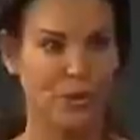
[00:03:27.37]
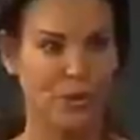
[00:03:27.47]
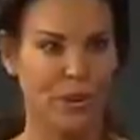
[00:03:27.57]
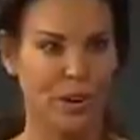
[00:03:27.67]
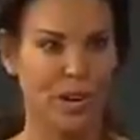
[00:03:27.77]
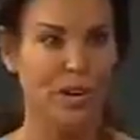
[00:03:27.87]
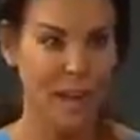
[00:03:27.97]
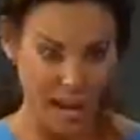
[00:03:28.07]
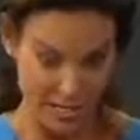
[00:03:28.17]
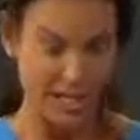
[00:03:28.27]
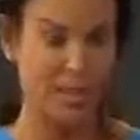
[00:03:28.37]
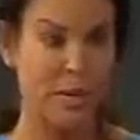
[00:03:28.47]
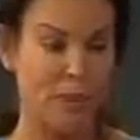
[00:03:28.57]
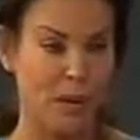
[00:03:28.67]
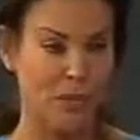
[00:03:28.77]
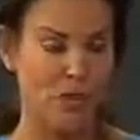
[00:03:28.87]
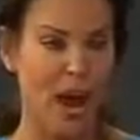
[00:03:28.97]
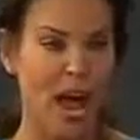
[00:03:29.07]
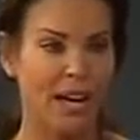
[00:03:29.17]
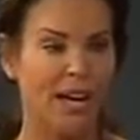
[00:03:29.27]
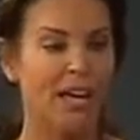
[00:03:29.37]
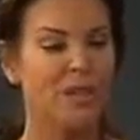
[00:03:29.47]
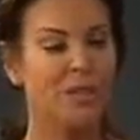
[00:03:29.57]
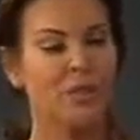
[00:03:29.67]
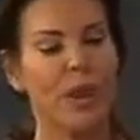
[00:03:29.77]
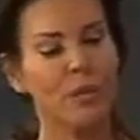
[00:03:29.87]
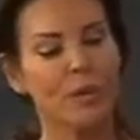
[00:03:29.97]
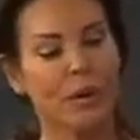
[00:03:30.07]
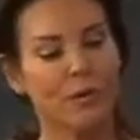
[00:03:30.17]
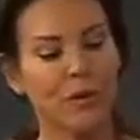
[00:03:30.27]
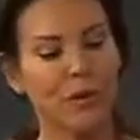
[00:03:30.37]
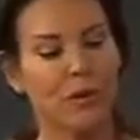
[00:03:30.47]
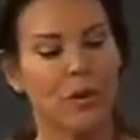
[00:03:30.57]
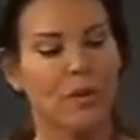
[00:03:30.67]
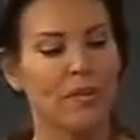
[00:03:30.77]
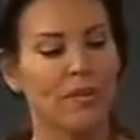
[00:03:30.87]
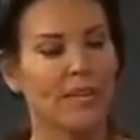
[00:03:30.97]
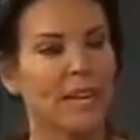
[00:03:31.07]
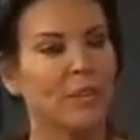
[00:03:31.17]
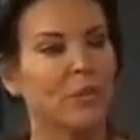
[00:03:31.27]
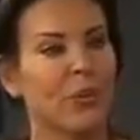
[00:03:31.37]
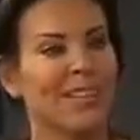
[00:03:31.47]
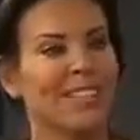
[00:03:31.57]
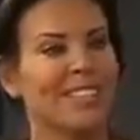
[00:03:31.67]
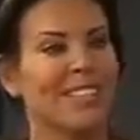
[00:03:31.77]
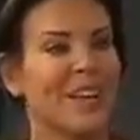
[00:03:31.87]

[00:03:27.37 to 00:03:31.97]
you to keep on track. So that was my first goal. Then the second one is,